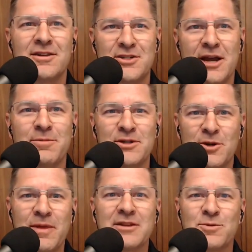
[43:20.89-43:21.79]
the
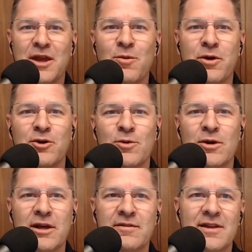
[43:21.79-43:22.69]
championship. That's what they want to do
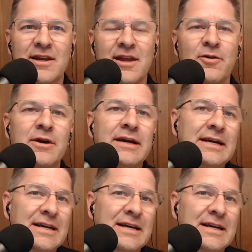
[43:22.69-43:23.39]
collectively together.